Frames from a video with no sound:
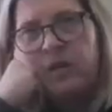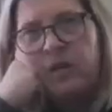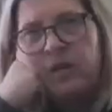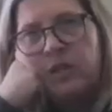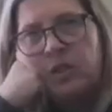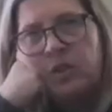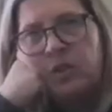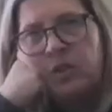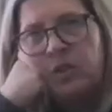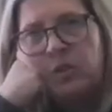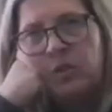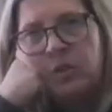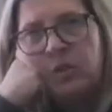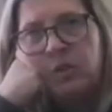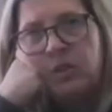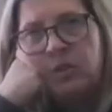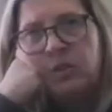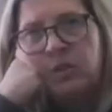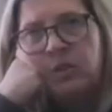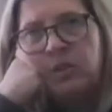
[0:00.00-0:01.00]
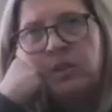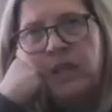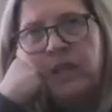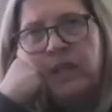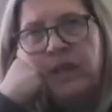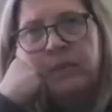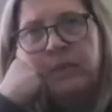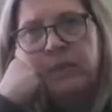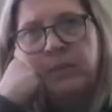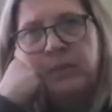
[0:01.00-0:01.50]
thought too, was
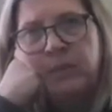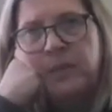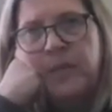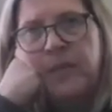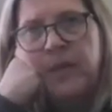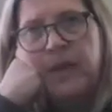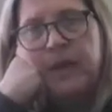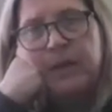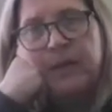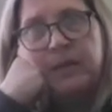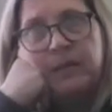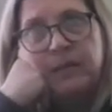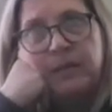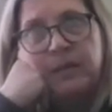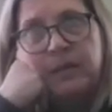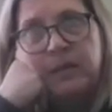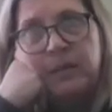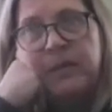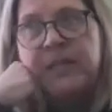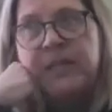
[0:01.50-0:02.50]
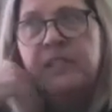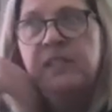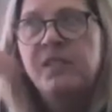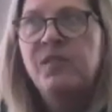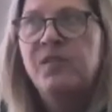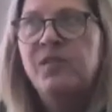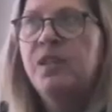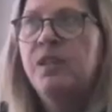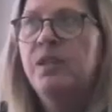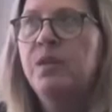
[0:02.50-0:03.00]
that with that, because
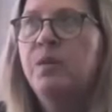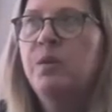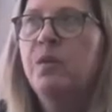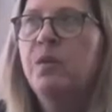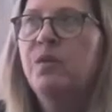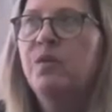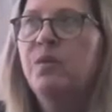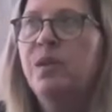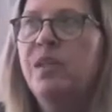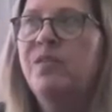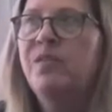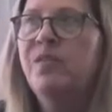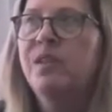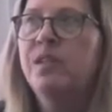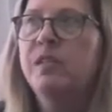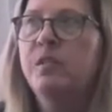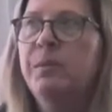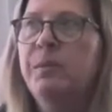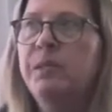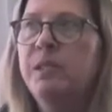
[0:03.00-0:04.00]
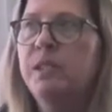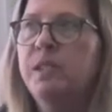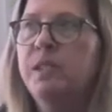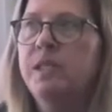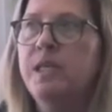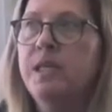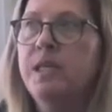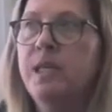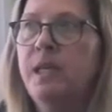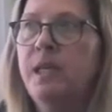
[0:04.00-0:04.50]
if we leave
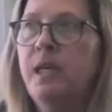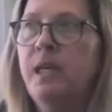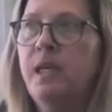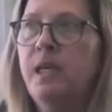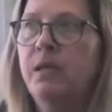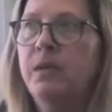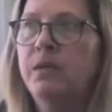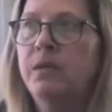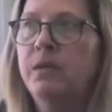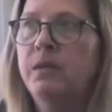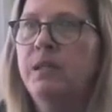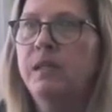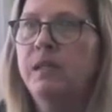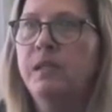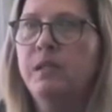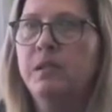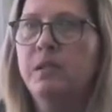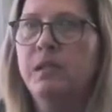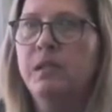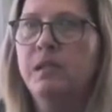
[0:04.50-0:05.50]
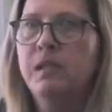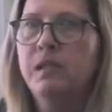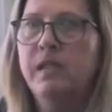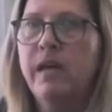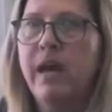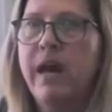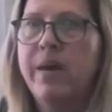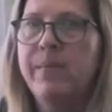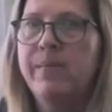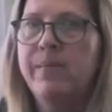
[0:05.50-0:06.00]
conspiracy here, it's
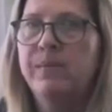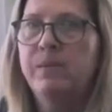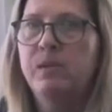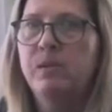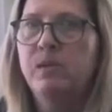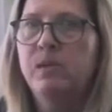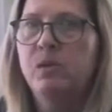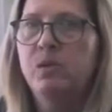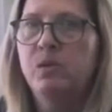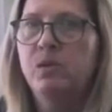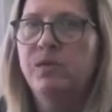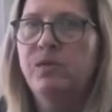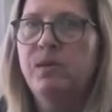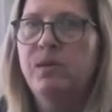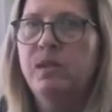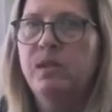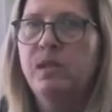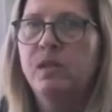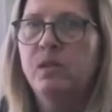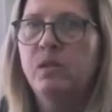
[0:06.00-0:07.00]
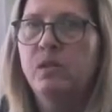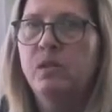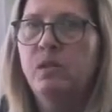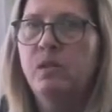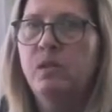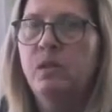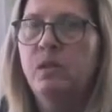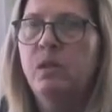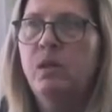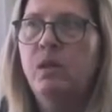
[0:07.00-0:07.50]
applicable to sort of all these
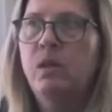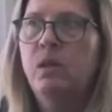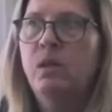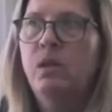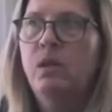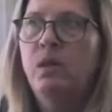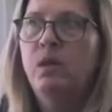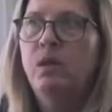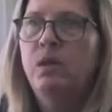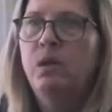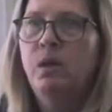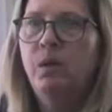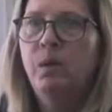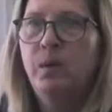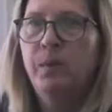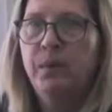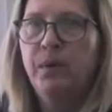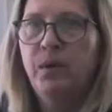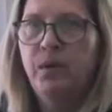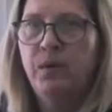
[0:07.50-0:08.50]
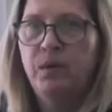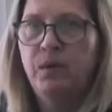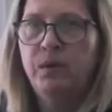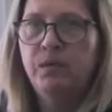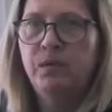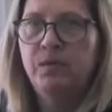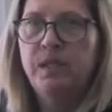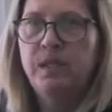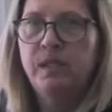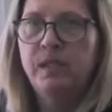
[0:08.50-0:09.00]
criminal
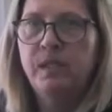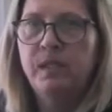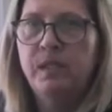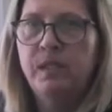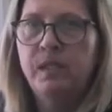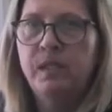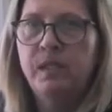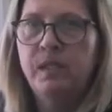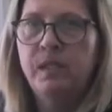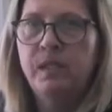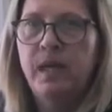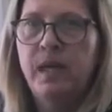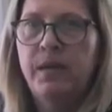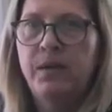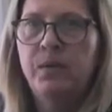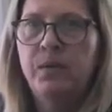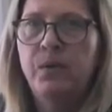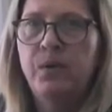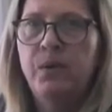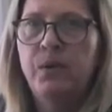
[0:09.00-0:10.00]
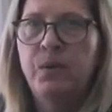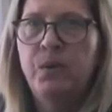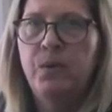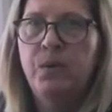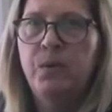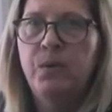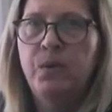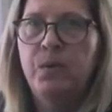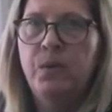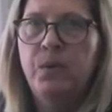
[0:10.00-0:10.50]
offenses. I don't
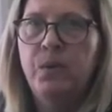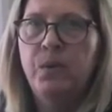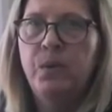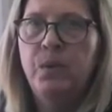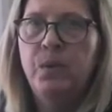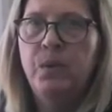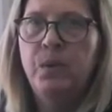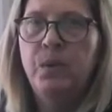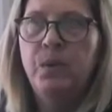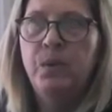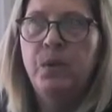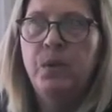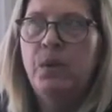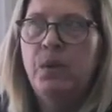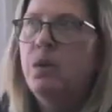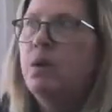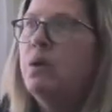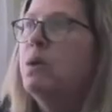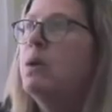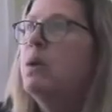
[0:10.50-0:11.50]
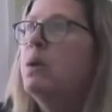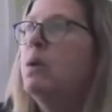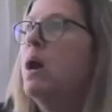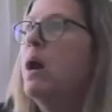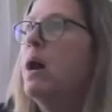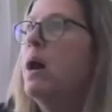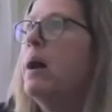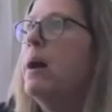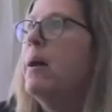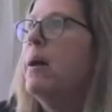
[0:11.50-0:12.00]
know.
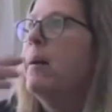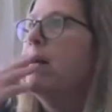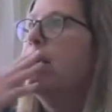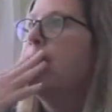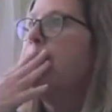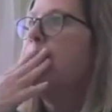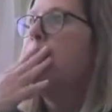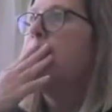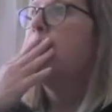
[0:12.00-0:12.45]
I